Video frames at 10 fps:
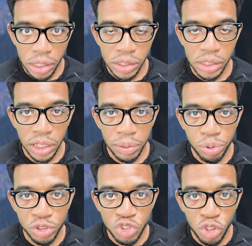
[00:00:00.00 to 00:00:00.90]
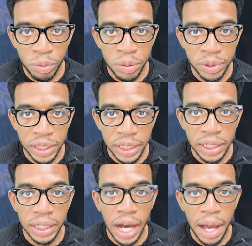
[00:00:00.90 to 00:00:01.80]
she presumably
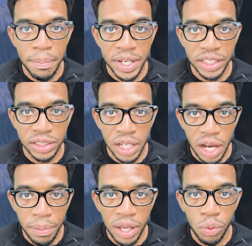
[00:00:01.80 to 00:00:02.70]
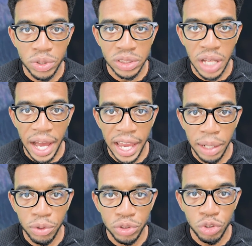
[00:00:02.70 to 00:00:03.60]
got mixed up and was not
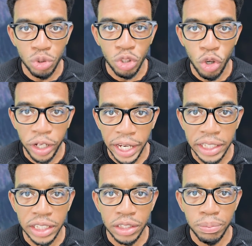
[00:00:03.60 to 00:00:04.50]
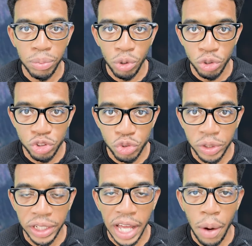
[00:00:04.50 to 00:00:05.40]
able to locate the pull
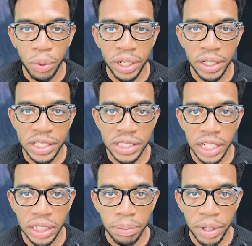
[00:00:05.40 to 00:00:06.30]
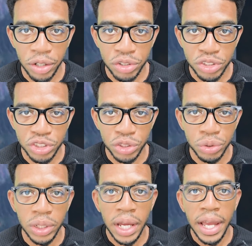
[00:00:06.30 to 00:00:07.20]
string that would initiate the
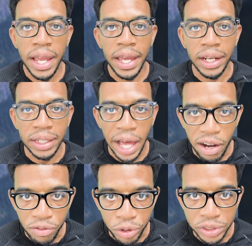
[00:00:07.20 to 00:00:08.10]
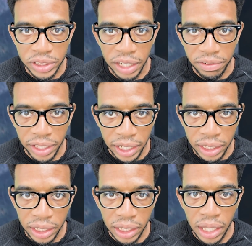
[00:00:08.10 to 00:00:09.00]
parachute and allow for a safe
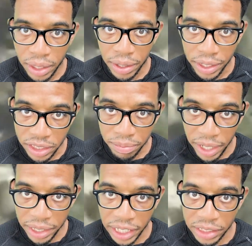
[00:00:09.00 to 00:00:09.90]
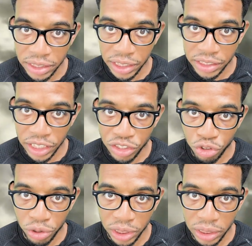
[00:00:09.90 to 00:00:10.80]
landing. This meant that she
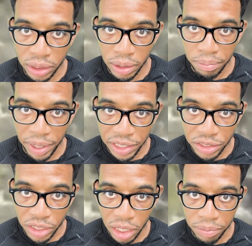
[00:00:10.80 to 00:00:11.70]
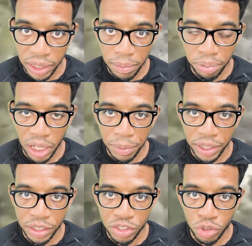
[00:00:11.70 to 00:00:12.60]
essentially base jumped and
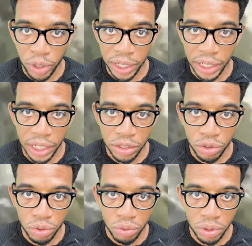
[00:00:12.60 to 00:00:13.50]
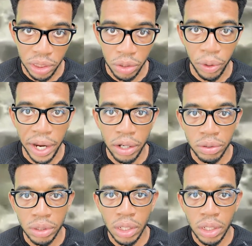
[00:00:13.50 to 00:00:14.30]
plummeted straight into the ground